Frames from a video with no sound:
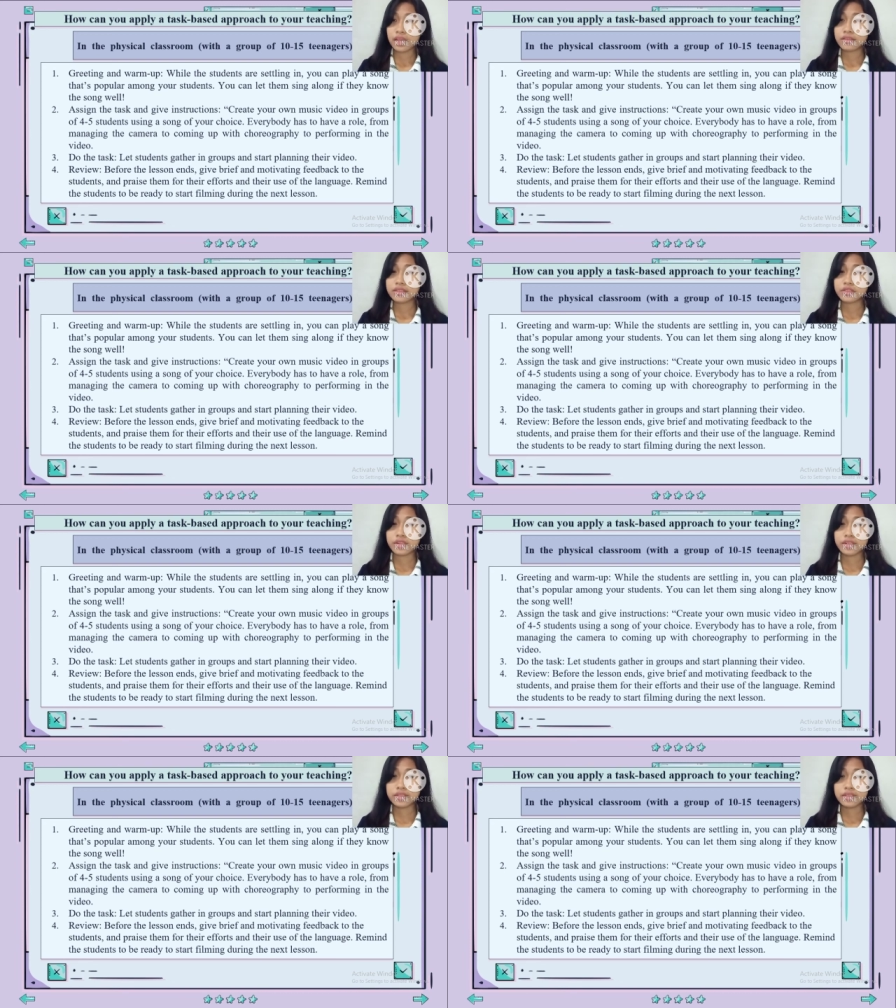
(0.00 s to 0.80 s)
And the
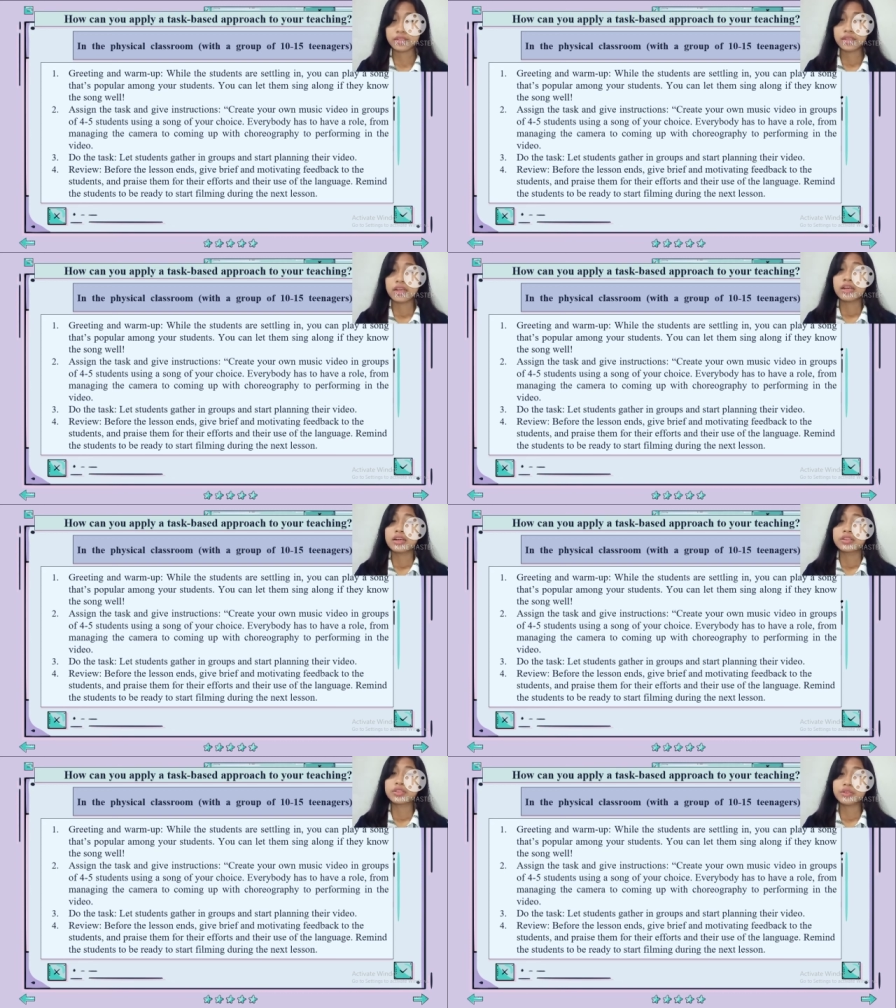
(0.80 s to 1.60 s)
third,
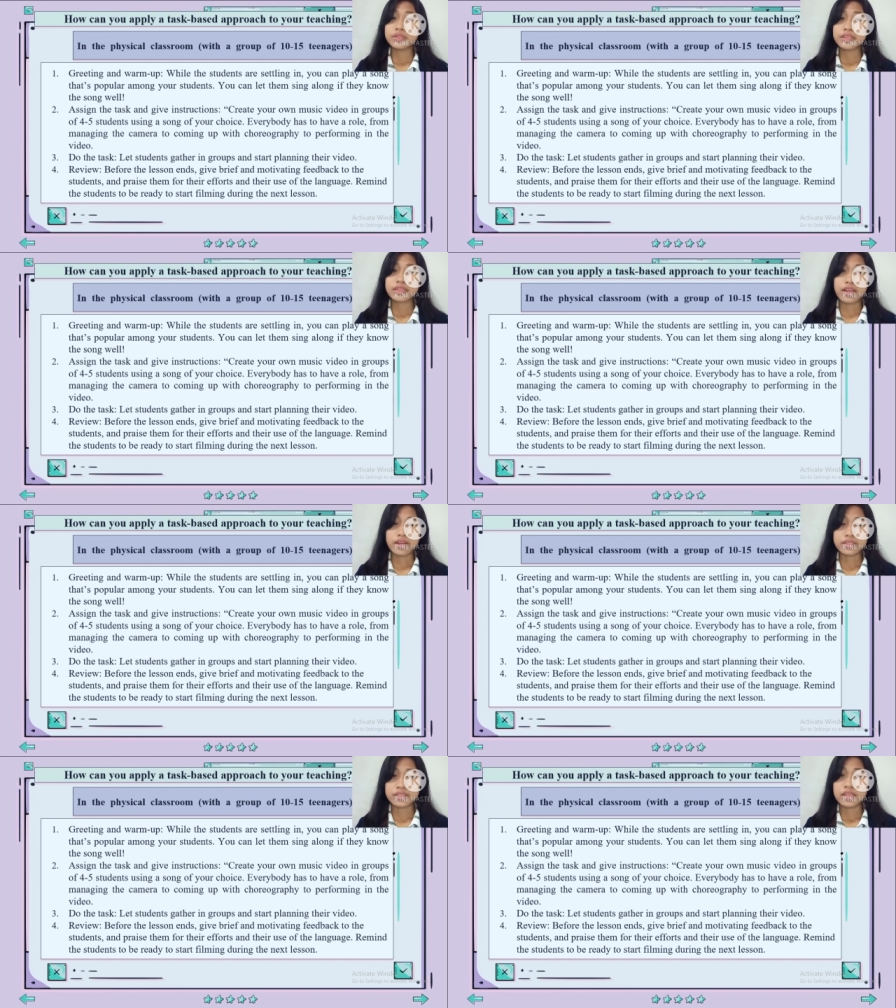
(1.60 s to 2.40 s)
do the
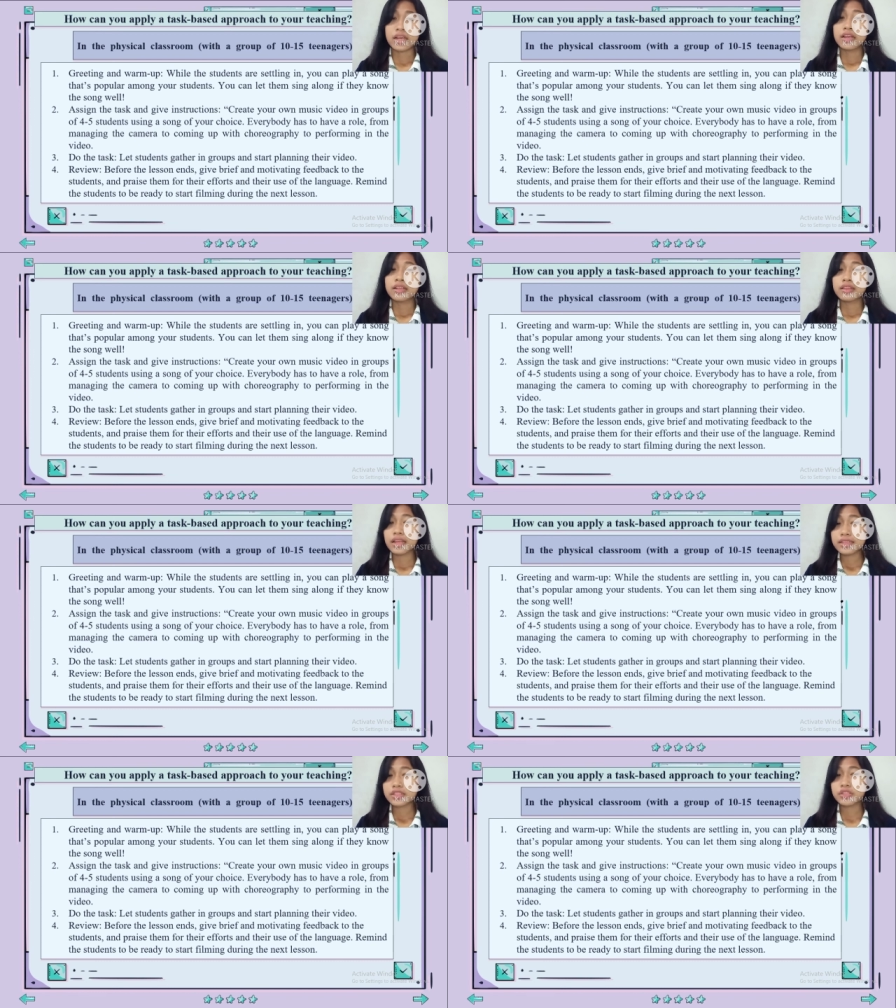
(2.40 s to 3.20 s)
tasks.
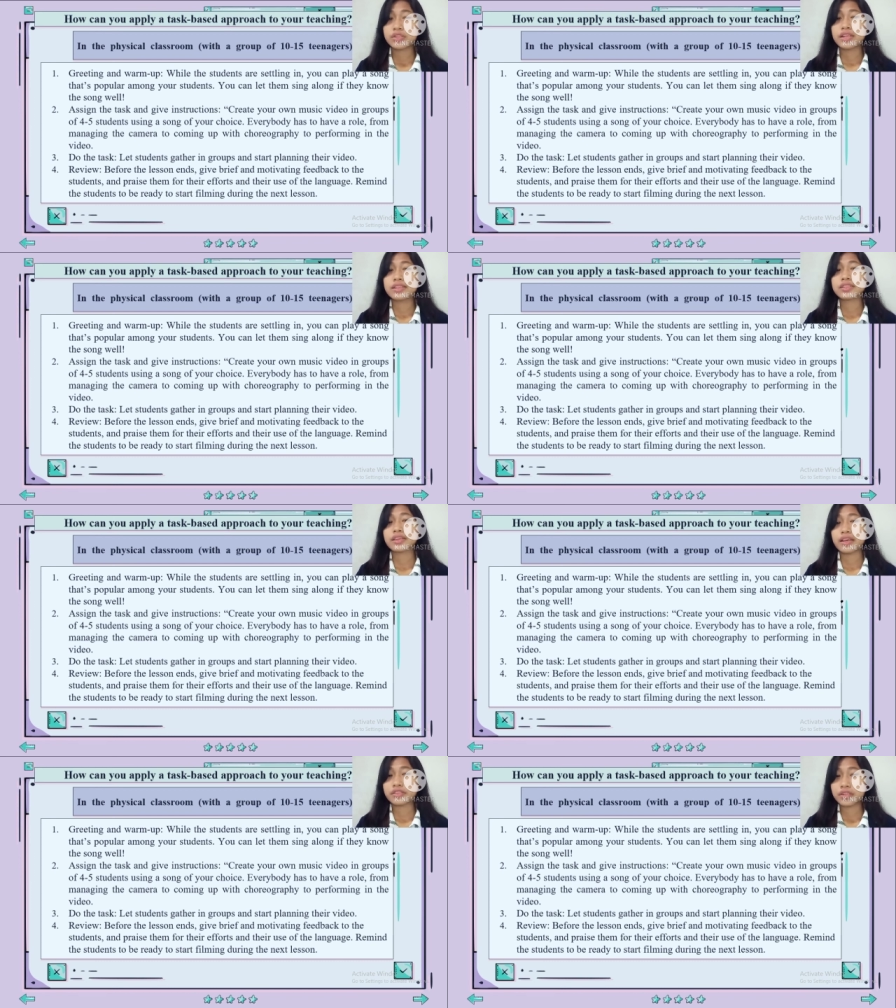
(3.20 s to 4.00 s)
Let students
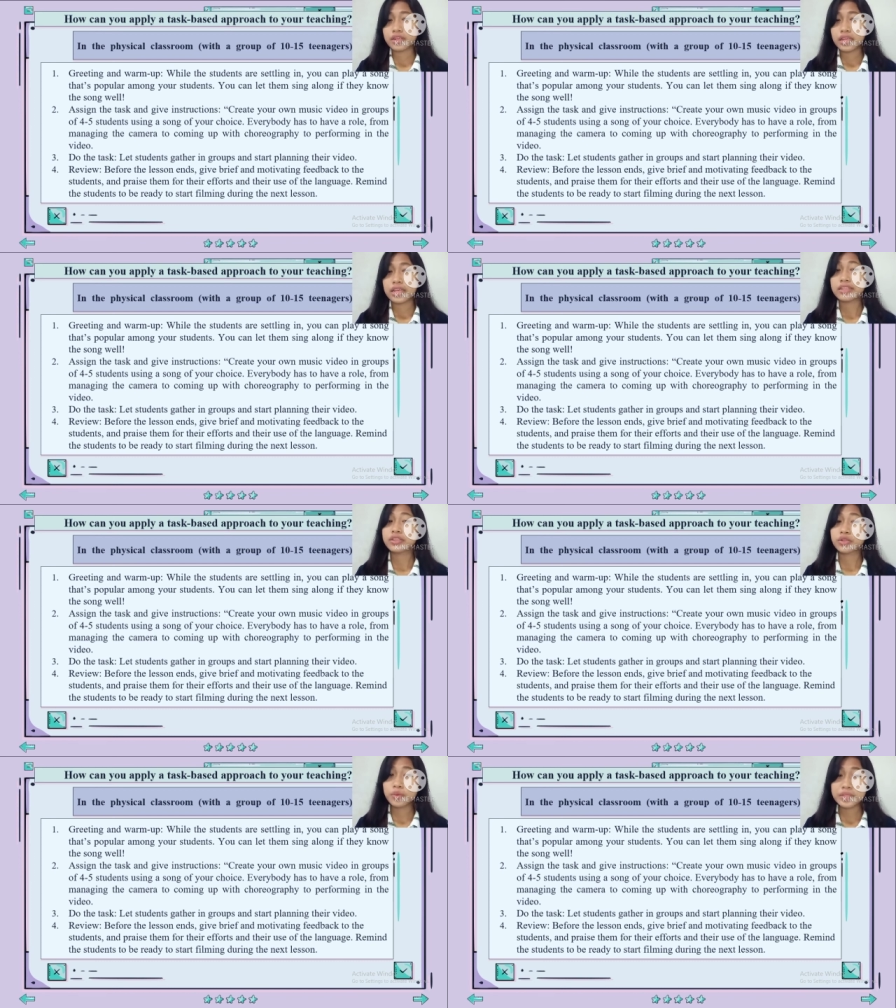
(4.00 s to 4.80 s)
gather
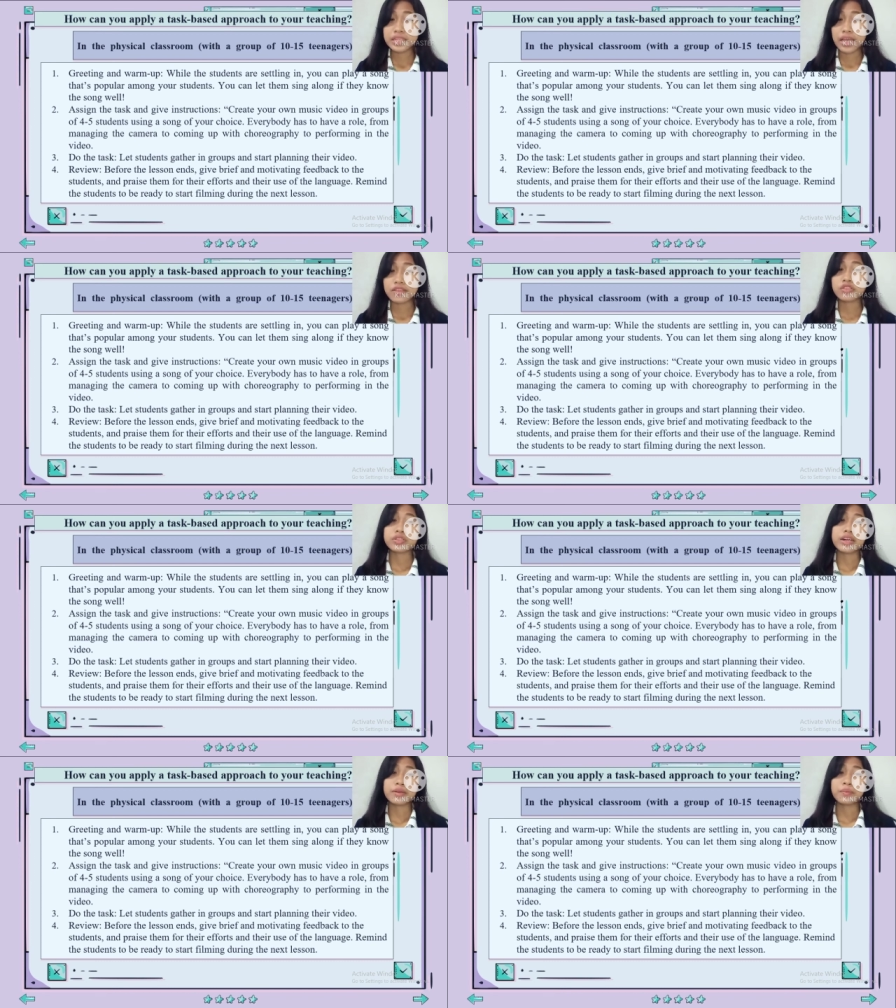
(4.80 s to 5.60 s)
in groups and
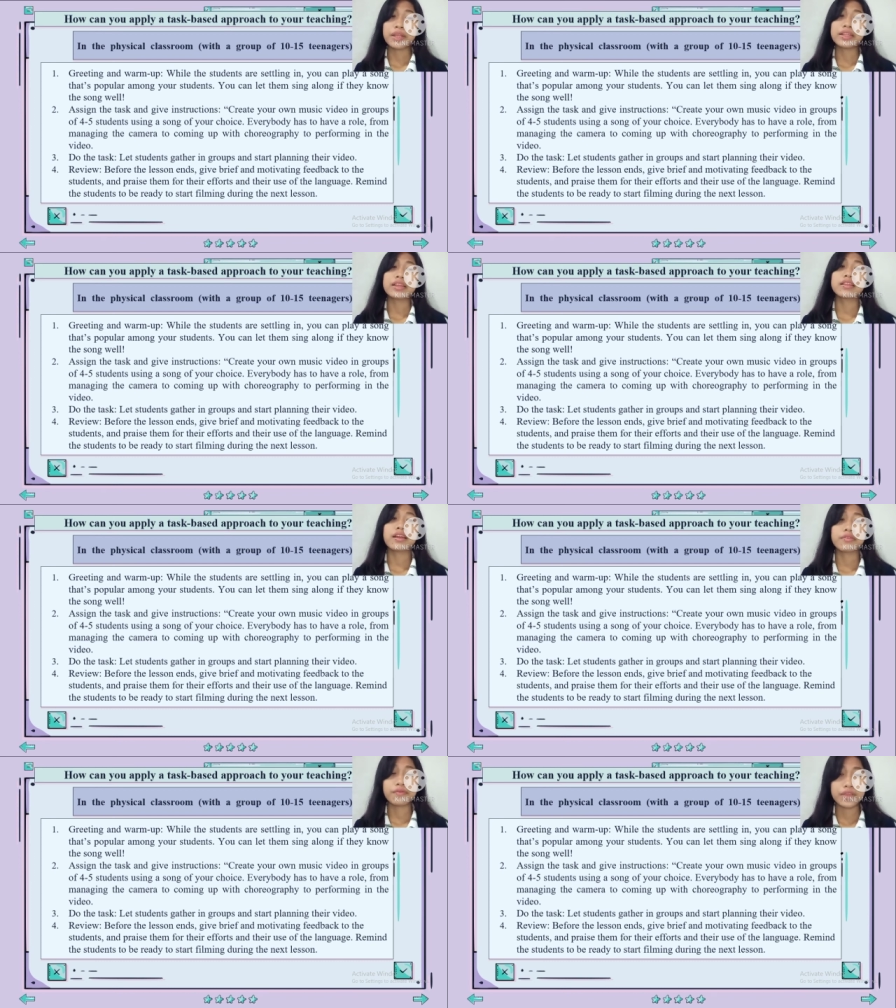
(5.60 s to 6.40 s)
start planning
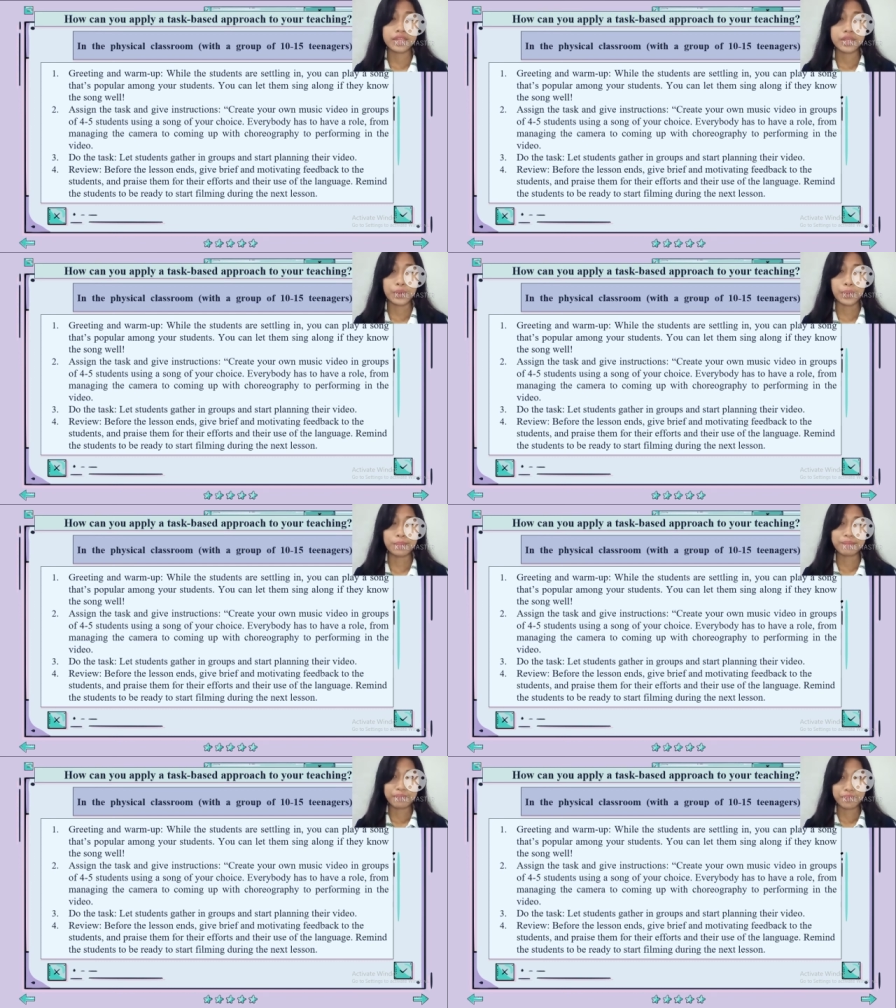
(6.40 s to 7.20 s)
their video.